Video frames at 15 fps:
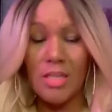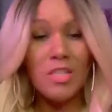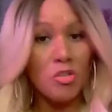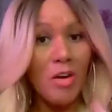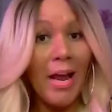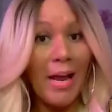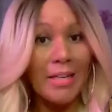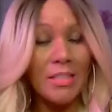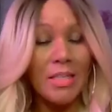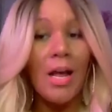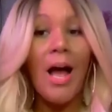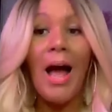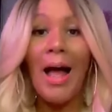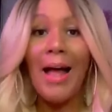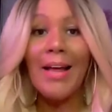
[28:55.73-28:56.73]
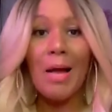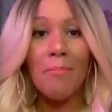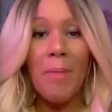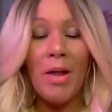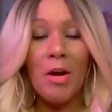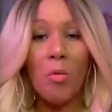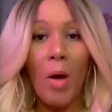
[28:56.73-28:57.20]
It's trash. I
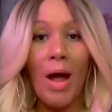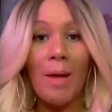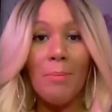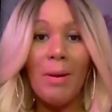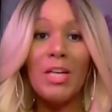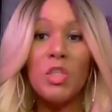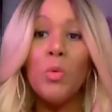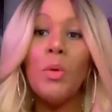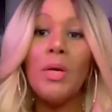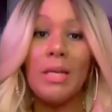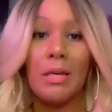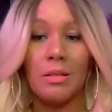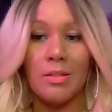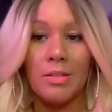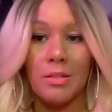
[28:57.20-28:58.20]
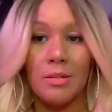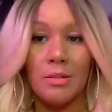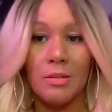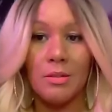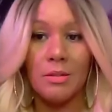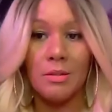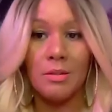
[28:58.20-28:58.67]
got better. Why? By doing it.
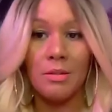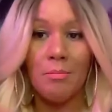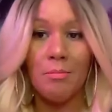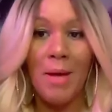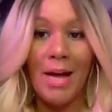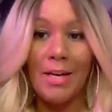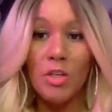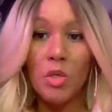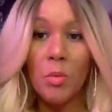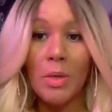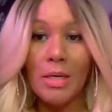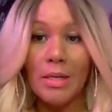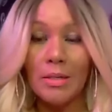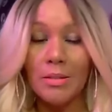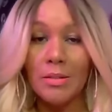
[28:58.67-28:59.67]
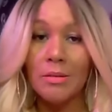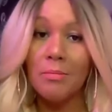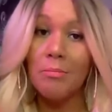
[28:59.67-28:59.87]
By doing it.